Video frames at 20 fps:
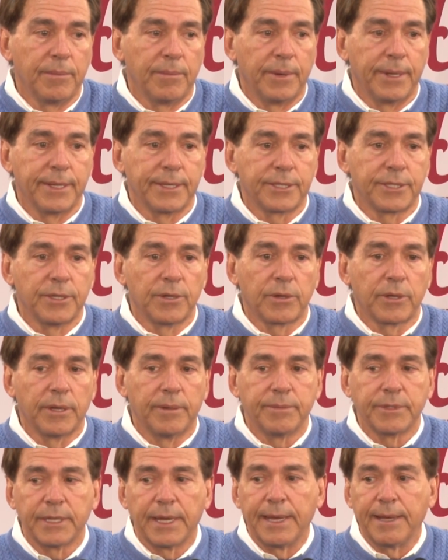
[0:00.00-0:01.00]
But it still
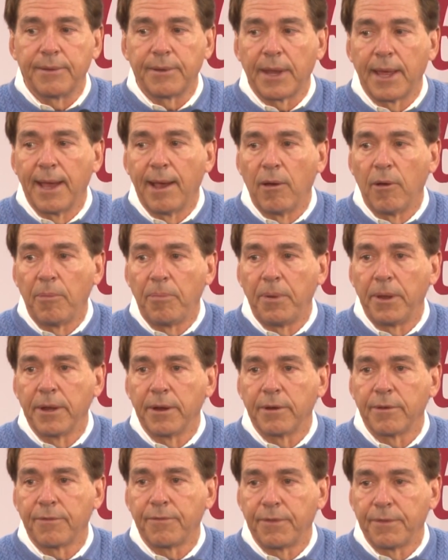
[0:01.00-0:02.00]
comes down to how a
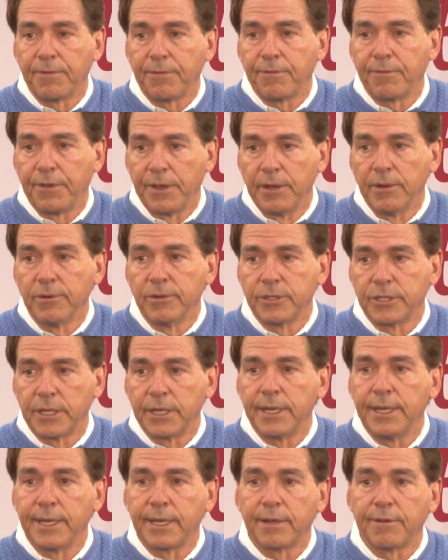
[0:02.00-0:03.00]
player feels
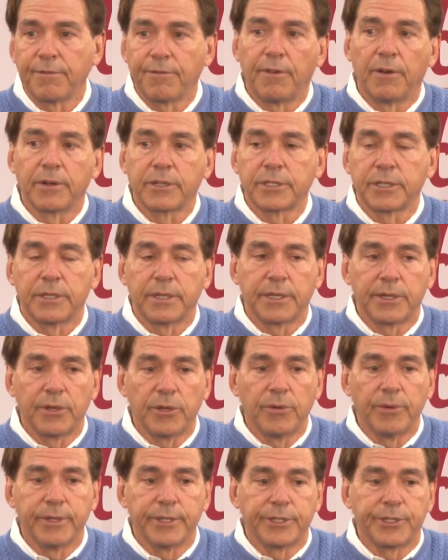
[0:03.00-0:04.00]
that he can functionally
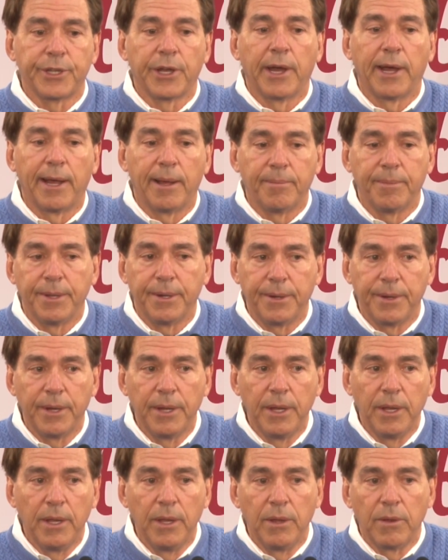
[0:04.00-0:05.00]
do his job, and
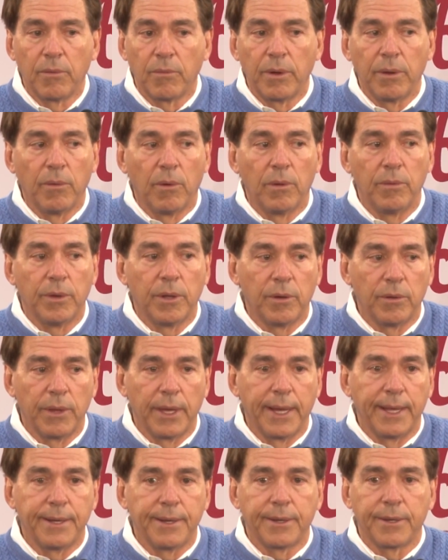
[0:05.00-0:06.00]
we won't know
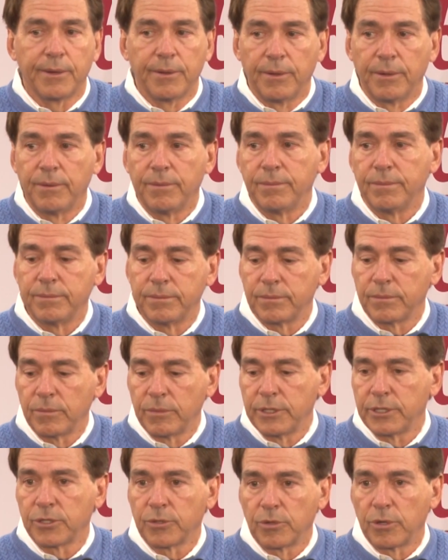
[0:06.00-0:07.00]
that until
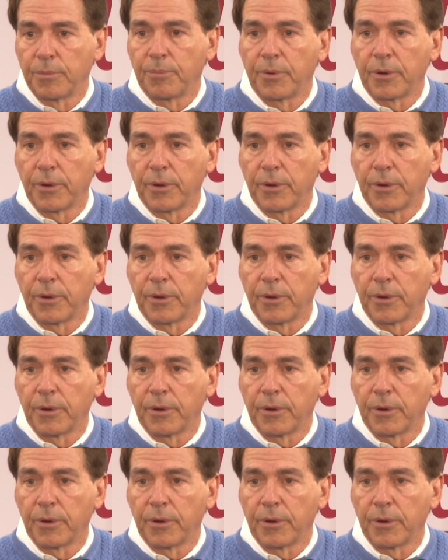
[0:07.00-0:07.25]
we sort of